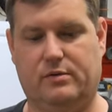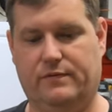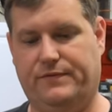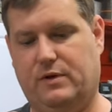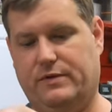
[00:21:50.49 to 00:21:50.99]

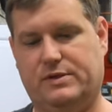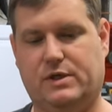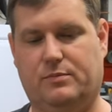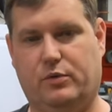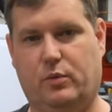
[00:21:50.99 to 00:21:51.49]
You fill
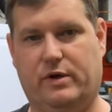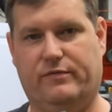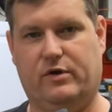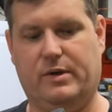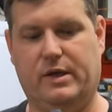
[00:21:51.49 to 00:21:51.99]
this up with
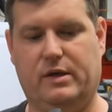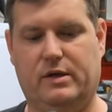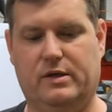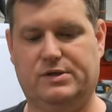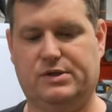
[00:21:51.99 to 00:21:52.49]
whatever your
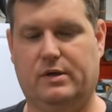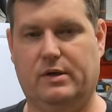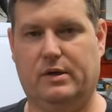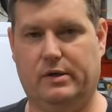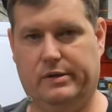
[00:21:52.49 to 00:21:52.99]
media is,
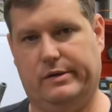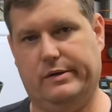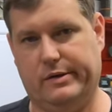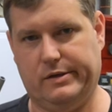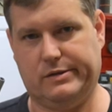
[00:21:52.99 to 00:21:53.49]

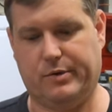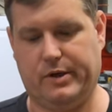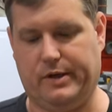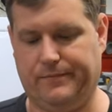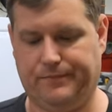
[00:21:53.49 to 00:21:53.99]
and you
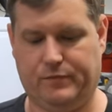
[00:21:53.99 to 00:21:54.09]
spray.